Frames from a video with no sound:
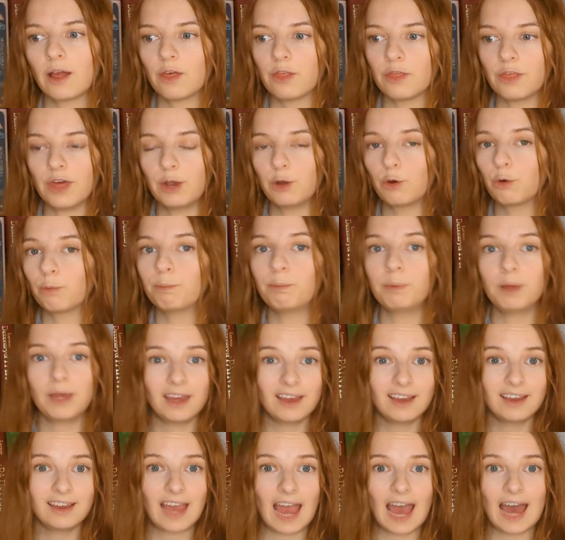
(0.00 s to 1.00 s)
They're not
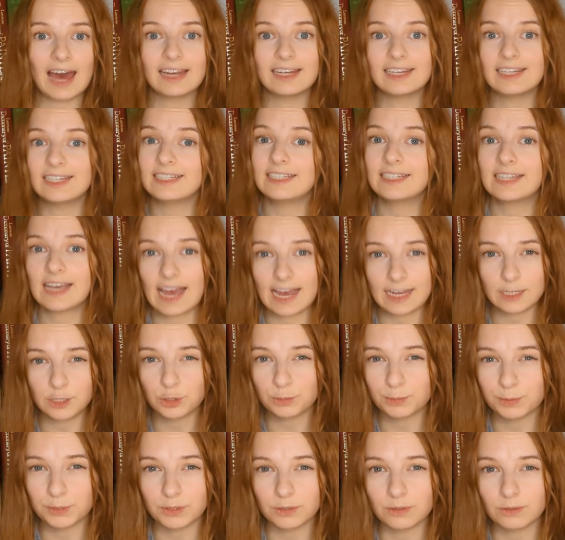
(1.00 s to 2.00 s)
big and
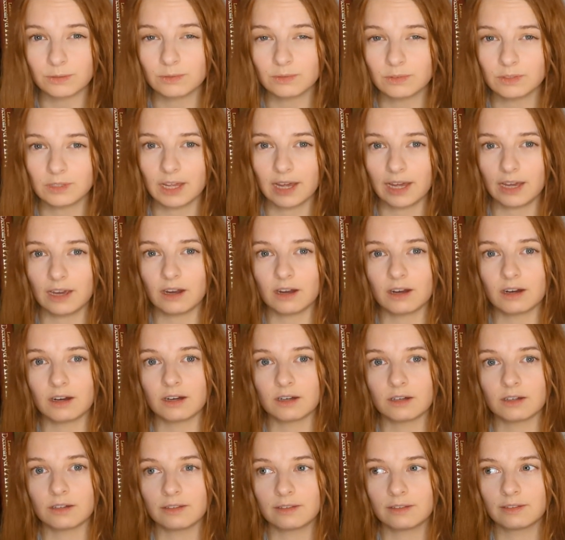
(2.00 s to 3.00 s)
intangible, they
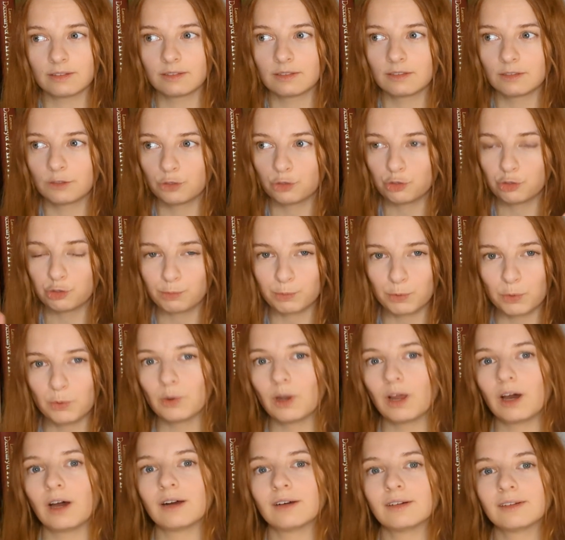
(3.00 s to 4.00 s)
are
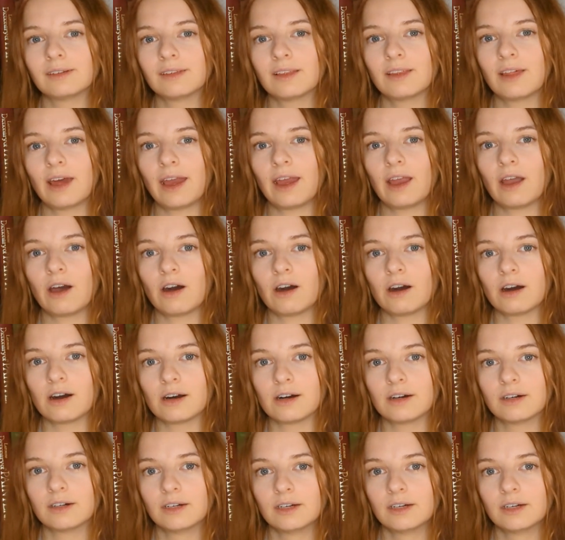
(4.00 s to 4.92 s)
smaller. They are